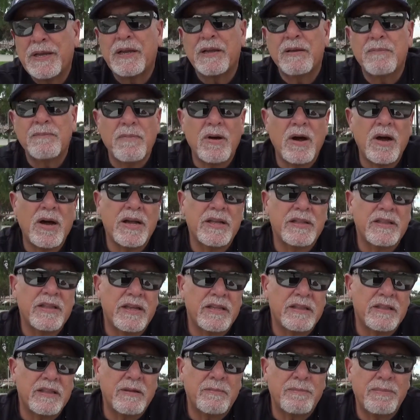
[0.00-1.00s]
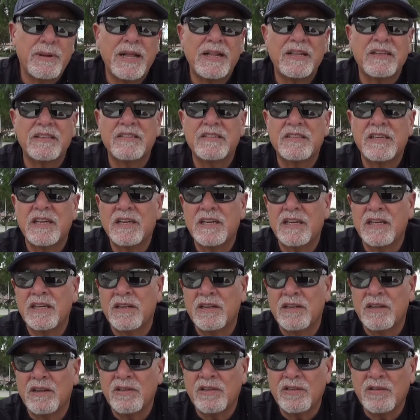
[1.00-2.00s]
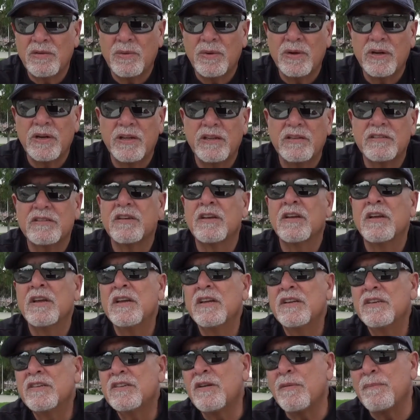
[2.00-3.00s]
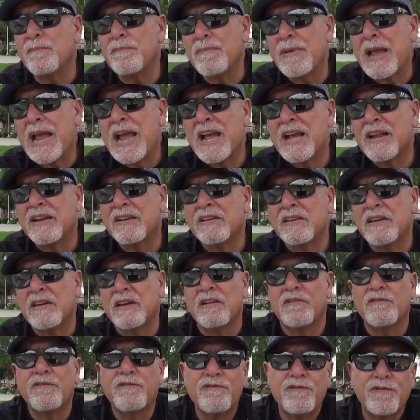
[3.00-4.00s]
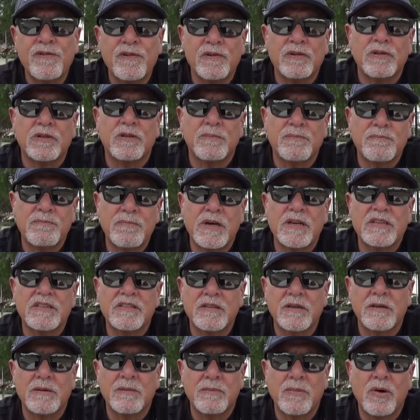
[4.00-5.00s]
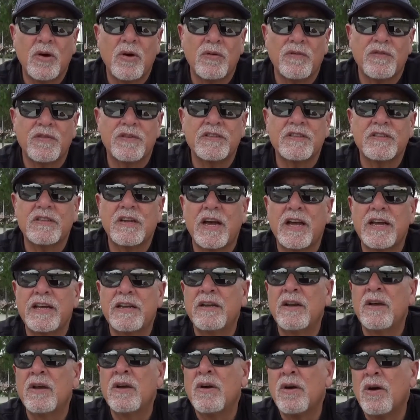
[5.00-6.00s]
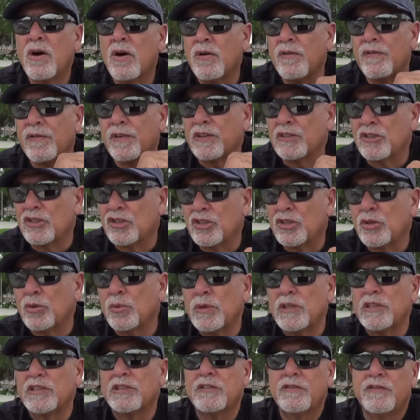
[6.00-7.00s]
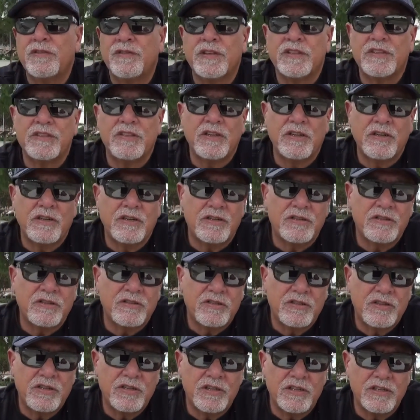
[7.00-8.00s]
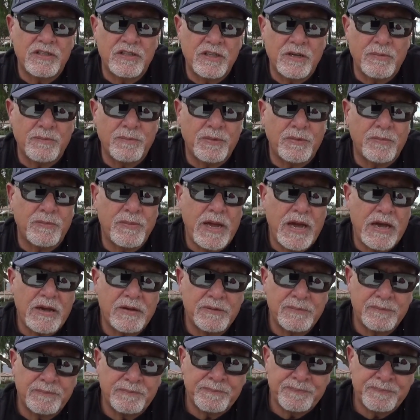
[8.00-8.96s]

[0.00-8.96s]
in mind that the Palestinian Authority is demanding full Muslim oversight over Jewish visitors to the Temple Mount.